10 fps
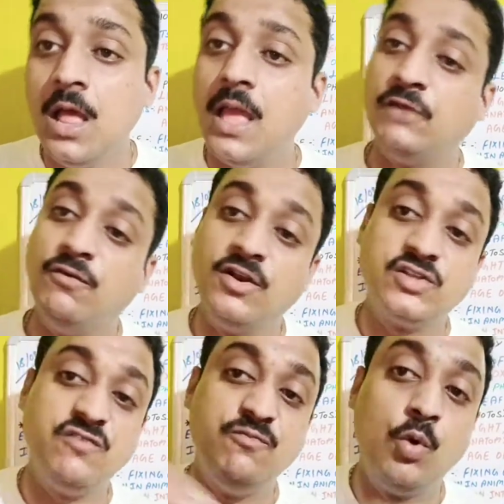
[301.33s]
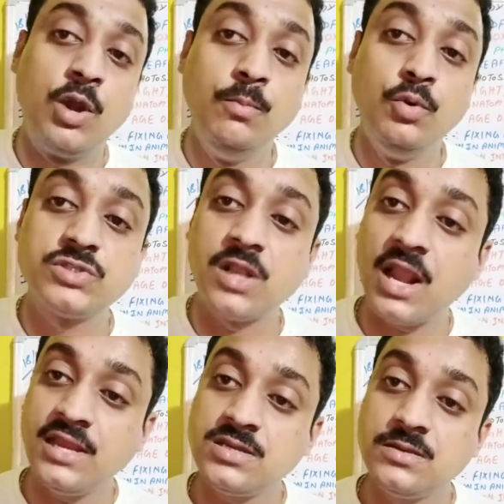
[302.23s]
it will receive more and more
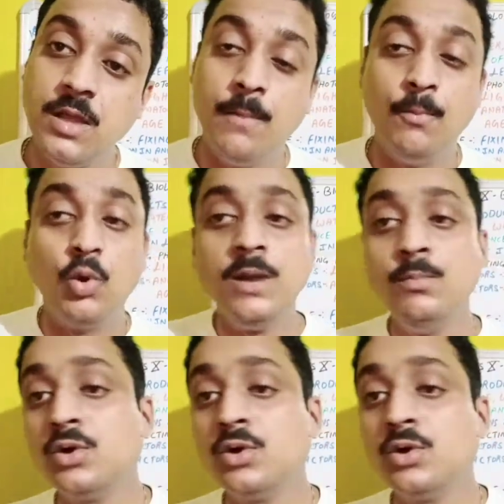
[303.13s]
sunlight. More and more